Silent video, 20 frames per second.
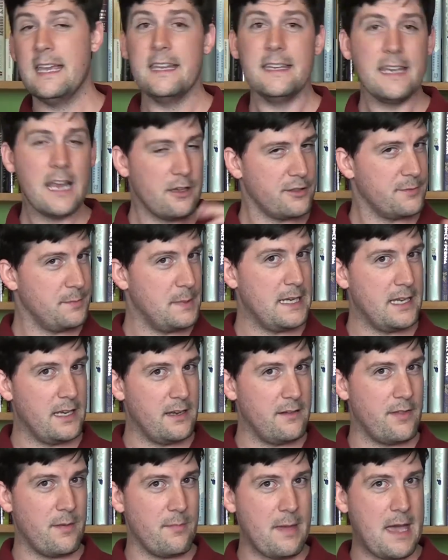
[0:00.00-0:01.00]
Now,
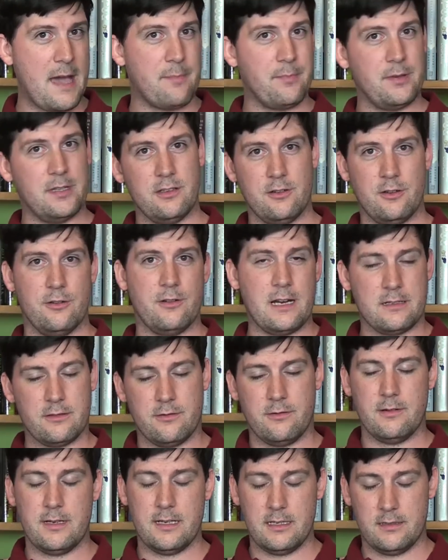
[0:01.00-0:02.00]
speaking of the map and the
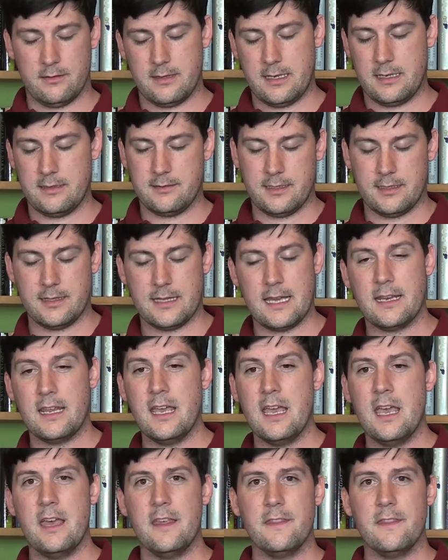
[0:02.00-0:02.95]
directory and things like that,